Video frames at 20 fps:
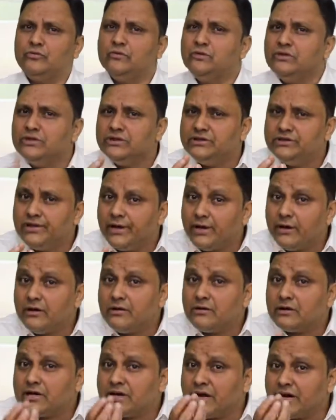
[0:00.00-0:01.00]

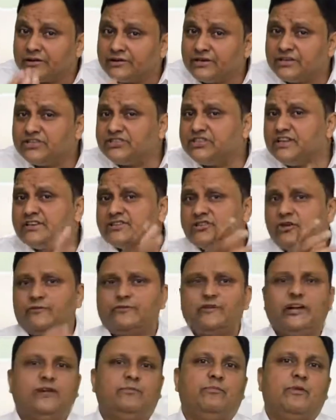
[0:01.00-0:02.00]
the characteristics
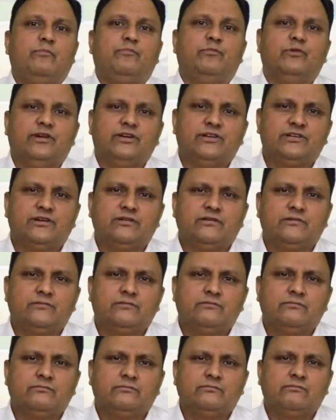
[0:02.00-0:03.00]
of that population.
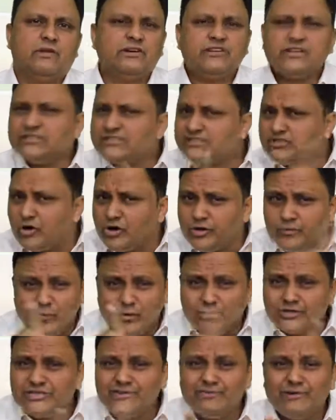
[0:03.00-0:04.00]
But it's not
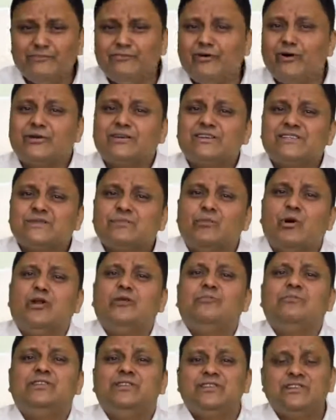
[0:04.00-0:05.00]
possible for a small
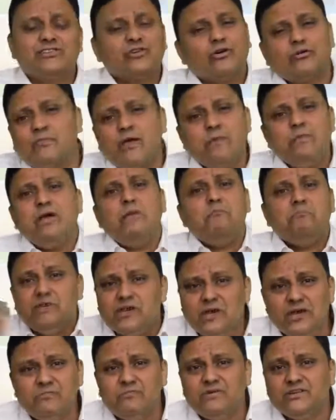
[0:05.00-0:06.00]
business or maybe a
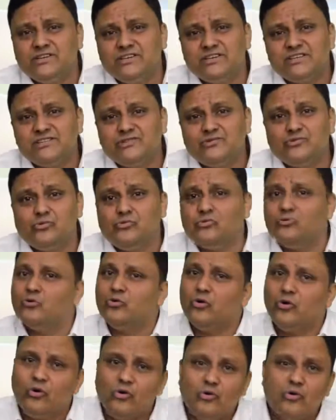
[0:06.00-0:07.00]
bigger business to
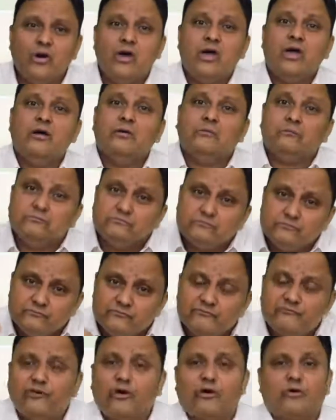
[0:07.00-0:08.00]
go
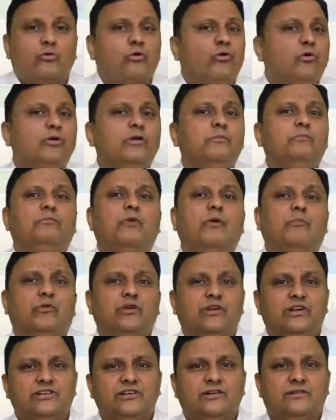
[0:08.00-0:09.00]
for whole
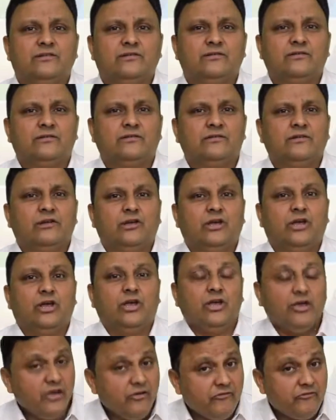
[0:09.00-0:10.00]
population.
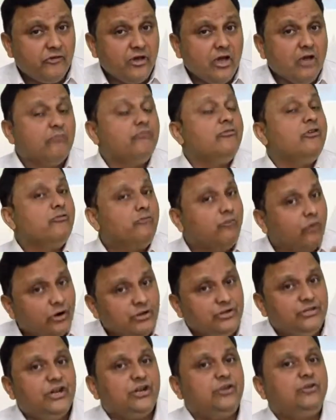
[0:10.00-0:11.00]
If we
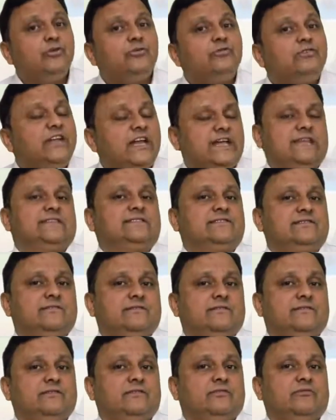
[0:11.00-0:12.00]
wanted to test,
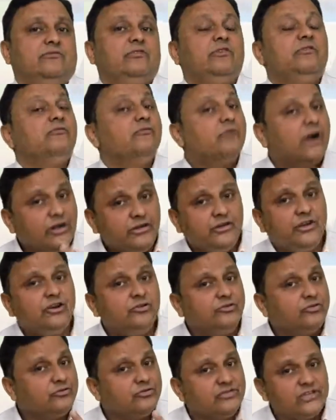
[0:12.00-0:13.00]
we
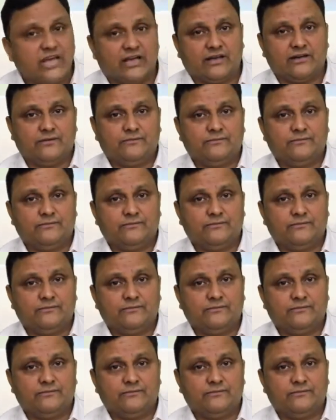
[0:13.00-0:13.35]
wanted to check